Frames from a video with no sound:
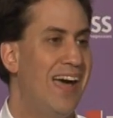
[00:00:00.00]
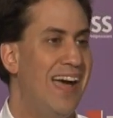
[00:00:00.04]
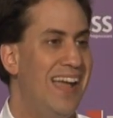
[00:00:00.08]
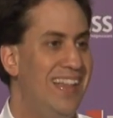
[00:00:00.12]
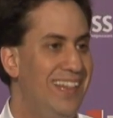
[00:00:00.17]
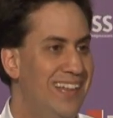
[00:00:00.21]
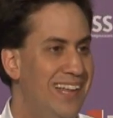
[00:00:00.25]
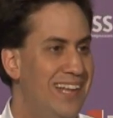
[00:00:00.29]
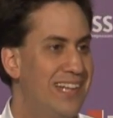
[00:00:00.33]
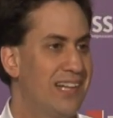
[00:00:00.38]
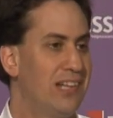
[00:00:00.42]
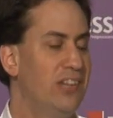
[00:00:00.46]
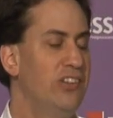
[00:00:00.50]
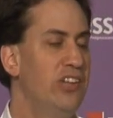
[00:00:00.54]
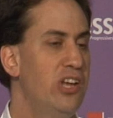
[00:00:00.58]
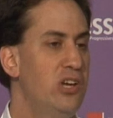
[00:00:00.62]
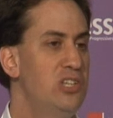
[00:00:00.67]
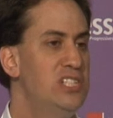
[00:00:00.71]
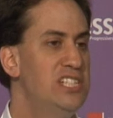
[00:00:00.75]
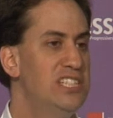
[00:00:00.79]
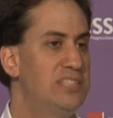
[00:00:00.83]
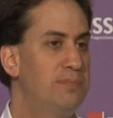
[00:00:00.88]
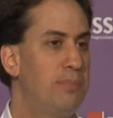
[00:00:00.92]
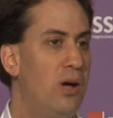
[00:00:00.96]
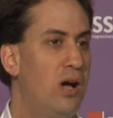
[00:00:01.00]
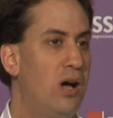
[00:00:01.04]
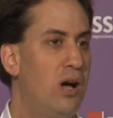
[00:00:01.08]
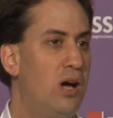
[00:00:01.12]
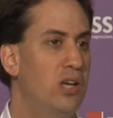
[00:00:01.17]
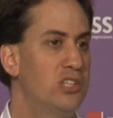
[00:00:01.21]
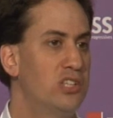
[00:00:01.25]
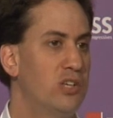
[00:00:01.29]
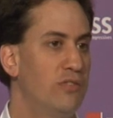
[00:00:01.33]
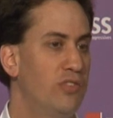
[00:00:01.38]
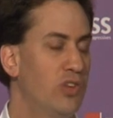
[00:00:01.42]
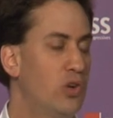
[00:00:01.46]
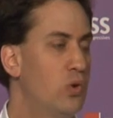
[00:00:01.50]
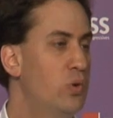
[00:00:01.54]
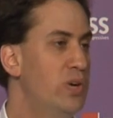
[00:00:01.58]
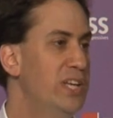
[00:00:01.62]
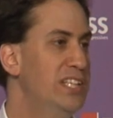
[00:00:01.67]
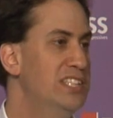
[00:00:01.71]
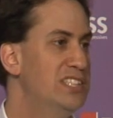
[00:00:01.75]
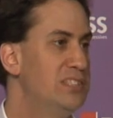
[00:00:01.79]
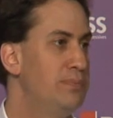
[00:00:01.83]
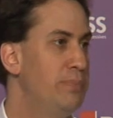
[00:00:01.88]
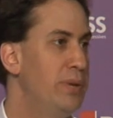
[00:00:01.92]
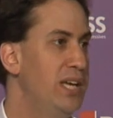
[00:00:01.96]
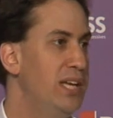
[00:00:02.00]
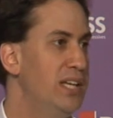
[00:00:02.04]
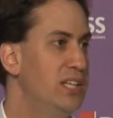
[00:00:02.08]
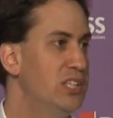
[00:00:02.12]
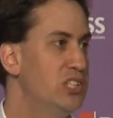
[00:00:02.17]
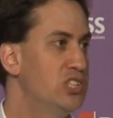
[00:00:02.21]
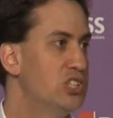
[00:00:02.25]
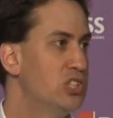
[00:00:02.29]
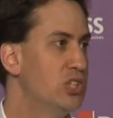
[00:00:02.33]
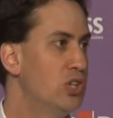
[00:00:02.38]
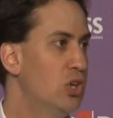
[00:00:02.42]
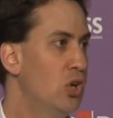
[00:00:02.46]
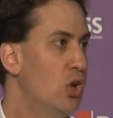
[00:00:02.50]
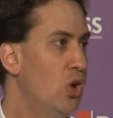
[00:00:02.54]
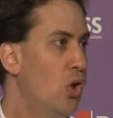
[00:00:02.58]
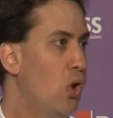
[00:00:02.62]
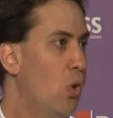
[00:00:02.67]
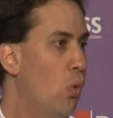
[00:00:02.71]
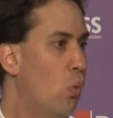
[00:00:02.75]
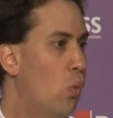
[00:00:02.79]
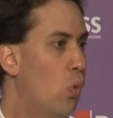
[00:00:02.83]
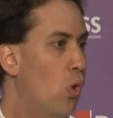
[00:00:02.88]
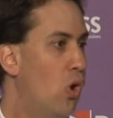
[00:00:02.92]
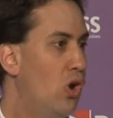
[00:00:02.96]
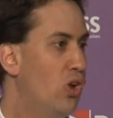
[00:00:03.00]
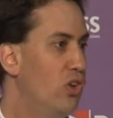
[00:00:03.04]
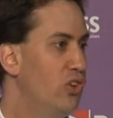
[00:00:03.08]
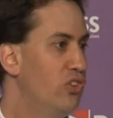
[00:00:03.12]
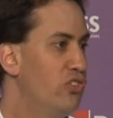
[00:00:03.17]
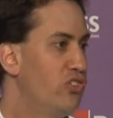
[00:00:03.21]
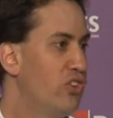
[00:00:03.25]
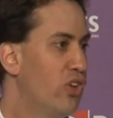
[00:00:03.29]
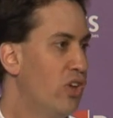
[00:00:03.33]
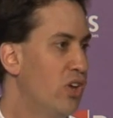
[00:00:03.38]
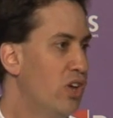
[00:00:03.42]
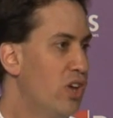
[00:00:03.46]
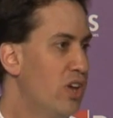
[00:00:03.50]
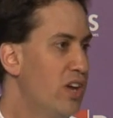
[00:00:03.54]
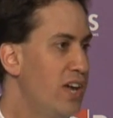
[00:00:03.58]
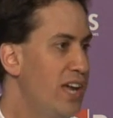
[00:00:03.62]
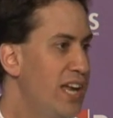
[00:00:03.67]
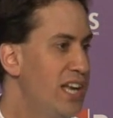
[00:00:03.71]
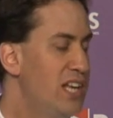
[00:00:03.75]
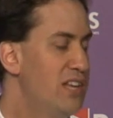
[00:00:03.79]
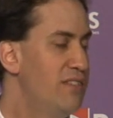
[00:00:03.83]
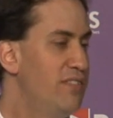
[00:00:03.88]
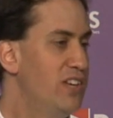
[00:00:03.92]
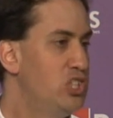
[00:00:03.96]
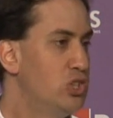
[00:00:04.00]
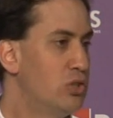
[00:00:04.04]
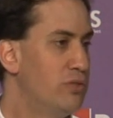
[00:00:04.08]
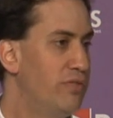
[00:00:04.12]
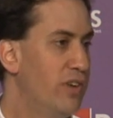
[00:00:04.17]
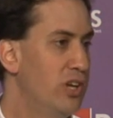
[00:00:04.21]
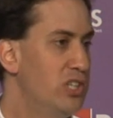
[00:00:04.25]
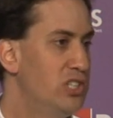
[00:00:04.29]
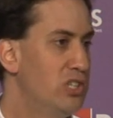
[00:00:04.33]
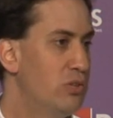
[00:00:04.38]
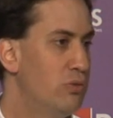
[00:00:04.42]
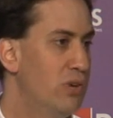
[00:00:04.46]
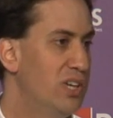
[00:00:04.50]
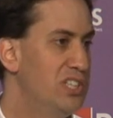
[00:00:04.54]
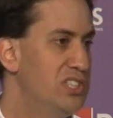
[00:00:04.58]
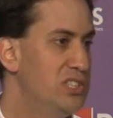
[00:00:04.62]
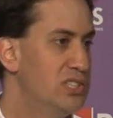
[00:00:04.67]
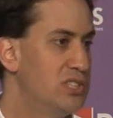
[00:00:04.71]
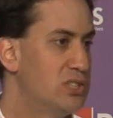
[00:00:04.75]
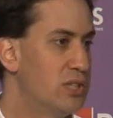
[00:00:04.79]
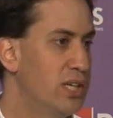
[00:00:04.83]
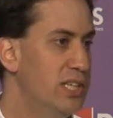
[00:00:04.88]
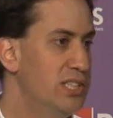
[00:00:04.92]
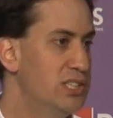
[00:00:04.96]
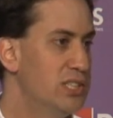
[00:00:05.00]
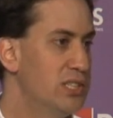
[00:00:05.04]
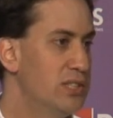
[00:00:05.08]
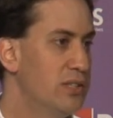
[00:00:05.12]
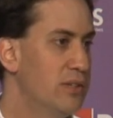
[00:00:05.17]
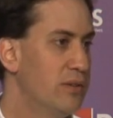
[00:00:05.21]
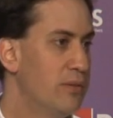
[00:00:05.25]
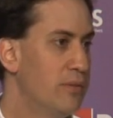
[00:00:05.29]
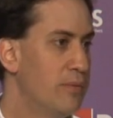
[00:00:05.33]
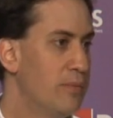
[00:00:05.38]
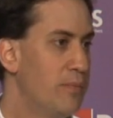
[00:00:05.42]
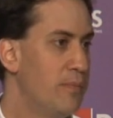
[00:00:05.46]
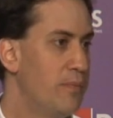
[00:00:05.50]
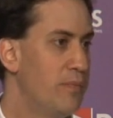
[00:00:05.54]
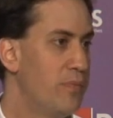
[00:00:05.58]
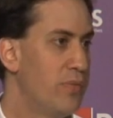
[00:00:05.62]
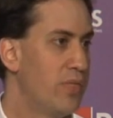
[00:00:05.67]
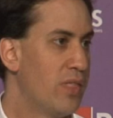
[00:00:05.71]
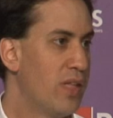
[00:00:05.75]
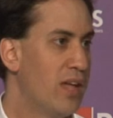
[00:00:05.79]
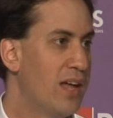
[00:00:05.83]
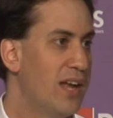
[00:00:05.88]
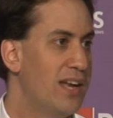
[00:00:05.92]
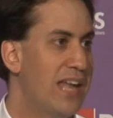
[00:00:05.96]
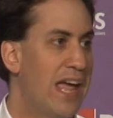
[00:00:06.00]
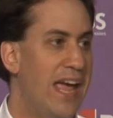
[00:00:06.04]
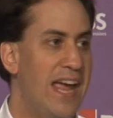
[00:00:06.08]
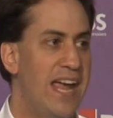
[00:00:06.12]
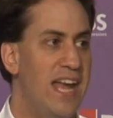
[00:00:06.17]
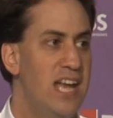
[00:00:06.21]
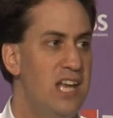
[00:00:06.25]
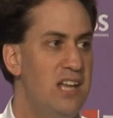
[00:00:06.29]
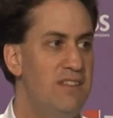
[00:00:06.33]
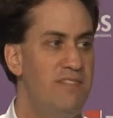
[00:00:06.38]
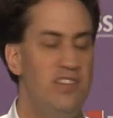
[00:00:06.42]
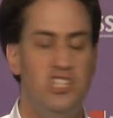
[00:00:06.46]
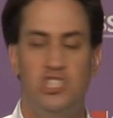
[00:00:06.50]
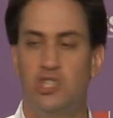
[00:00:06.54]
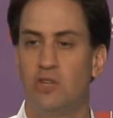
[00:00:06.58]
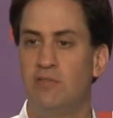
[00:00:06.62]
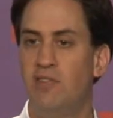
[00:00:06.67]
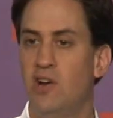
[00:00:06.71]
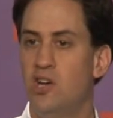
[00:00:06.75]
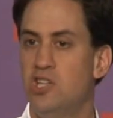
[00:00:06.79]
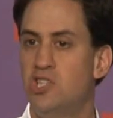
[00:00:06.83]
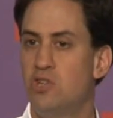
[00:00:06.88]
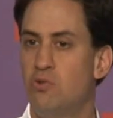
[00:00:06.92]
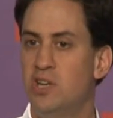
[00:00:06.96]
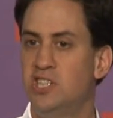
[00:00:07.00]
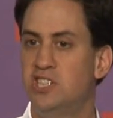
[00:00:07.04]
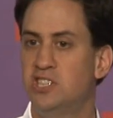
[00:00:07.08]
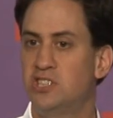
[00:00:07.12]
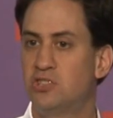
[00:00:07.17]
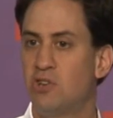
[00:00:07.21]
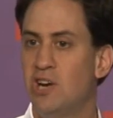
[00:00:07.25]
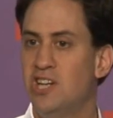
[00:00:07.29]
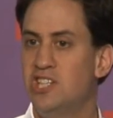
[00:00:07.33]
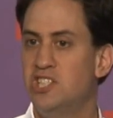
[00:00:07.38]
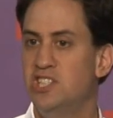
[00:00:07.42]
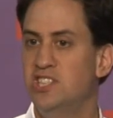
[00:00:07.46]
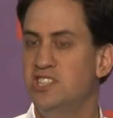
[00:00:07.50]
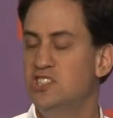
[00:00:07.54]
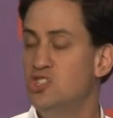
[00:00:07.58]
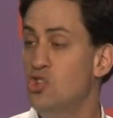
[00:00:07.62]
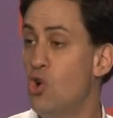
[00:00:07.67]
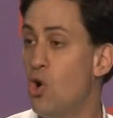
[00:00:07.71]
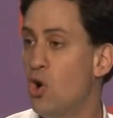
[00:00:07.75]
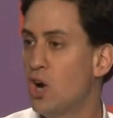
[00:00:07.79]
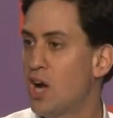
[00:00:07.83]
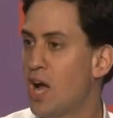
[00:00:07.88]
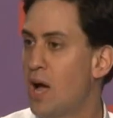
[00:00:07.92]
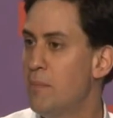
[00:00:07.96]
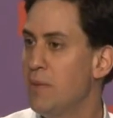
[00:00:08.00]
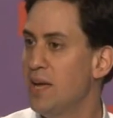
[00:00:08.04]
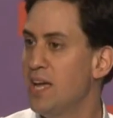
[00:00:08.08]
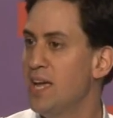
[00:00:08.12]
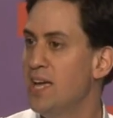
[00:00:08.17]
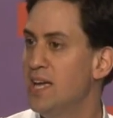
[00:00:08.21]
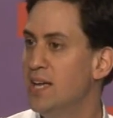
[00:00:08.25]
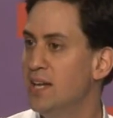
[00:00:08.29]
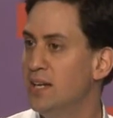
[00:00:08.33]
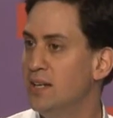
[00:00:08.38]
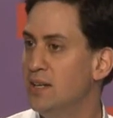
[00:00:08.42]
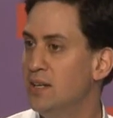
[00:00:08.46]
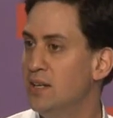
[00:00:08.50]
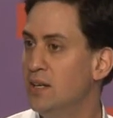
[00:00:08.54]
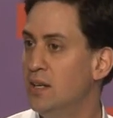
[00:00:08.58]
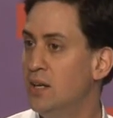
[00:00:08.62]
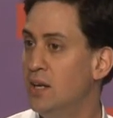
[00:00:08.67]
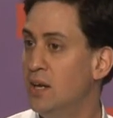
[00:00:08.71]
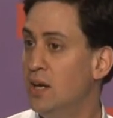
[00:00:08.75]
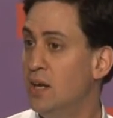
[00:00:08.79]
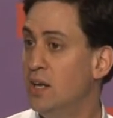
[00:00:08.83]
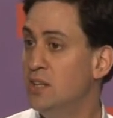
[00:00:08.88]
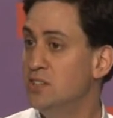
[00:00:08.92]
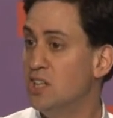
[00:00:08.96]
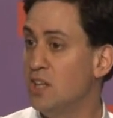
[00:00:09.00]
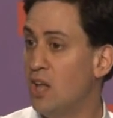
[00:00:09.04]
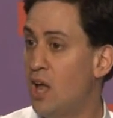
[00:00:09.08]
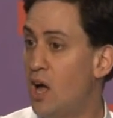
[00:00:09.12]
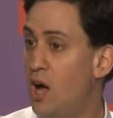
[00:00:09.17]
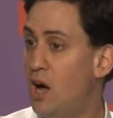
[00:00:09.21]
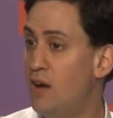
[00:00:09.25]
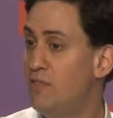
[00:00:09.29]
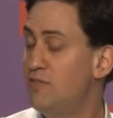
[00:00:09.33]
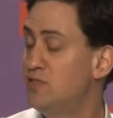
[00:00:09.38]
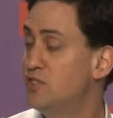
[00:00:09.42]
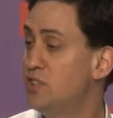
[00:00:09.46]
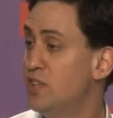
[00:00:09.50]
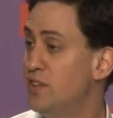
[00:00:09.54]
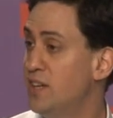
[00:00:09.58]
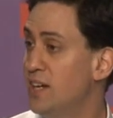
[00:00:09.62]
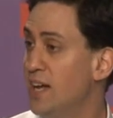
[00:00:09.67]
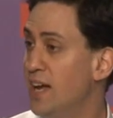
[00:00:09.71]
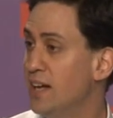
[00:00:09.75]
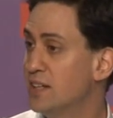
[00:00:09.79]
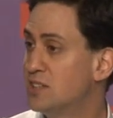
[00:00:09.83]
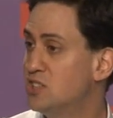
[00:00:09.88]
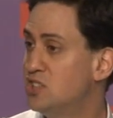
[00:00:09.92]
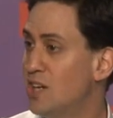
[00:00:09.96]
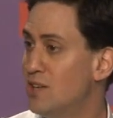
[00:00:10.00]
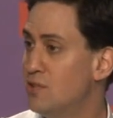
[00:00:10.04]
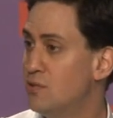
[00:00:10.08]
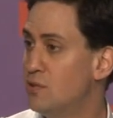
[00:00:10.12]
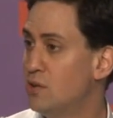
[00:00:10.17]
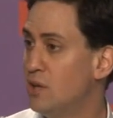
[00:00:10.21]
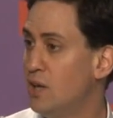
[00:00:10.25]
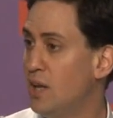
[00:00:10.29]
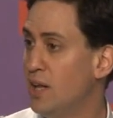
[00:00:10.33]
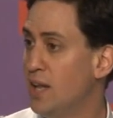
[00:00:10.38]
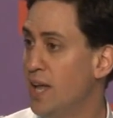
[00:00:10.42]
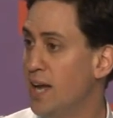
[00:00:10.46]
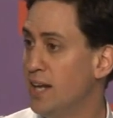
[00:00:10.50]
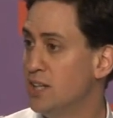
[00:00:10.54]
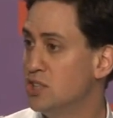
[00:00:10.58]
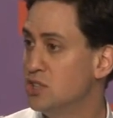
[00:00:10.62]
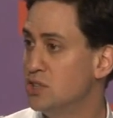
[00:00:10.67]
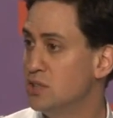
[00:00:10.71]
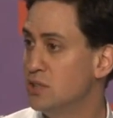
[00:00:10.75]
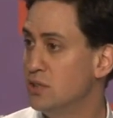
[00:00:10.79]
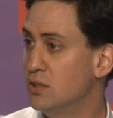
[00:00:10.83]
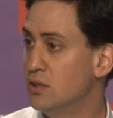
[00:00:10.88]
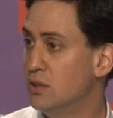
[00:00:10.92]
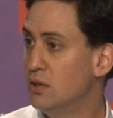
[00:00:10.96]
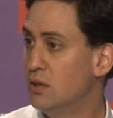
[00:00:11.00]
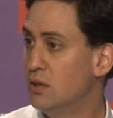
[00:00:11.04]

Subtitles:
A little noticed part of the Queen's speech was individual voter registration. Now, individual voter registration is not coming in till after the next general election.